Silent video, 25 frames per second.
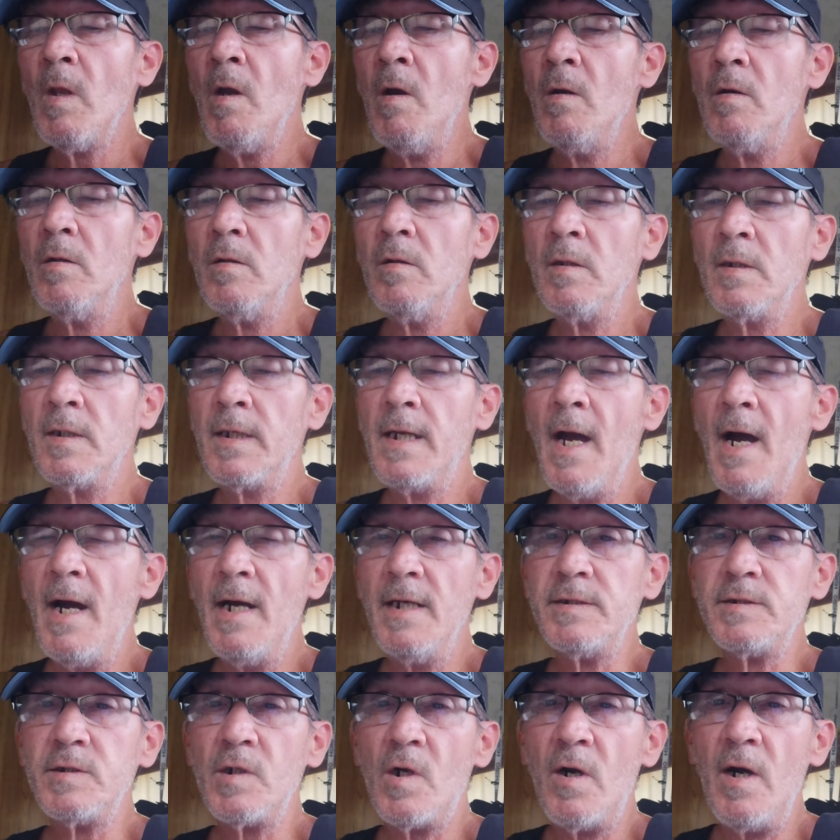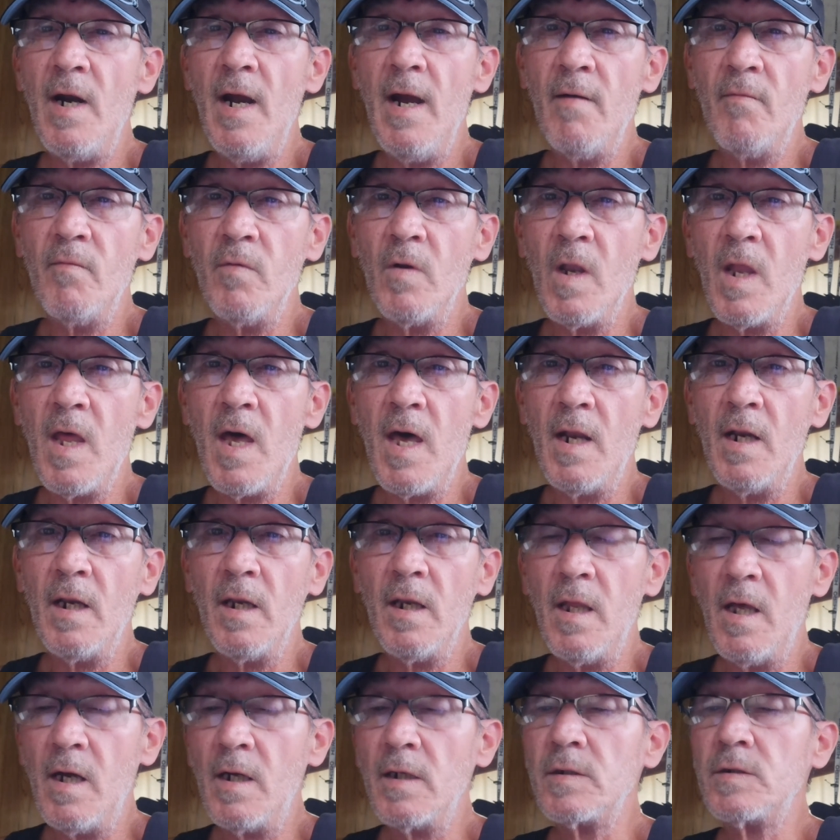The guys are having a lot of
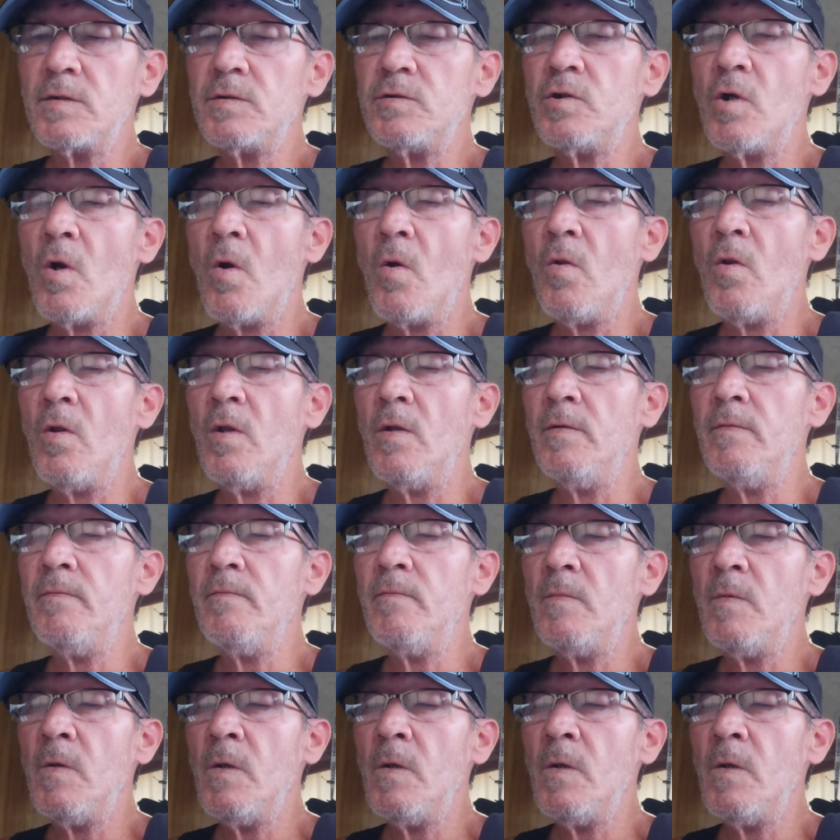luck trolling.